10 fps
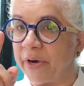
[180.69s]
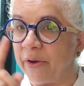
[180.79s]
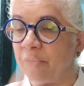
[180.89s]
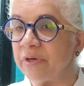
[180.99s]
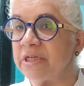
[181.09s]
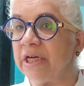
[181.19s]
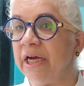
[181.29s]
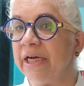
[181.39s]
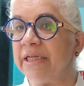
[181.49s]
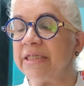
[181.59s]

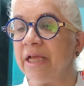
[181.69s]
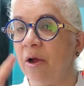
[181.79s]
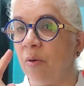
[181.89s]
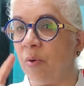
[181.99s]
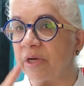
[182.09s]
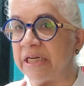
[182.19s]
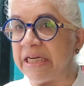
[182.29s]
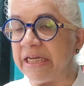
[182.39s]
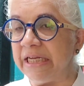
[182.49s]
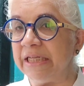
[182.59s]
Prioritize what
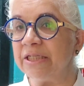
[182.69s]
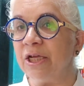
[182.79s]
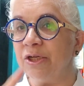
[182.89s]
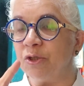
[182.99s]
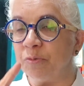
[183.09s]
needs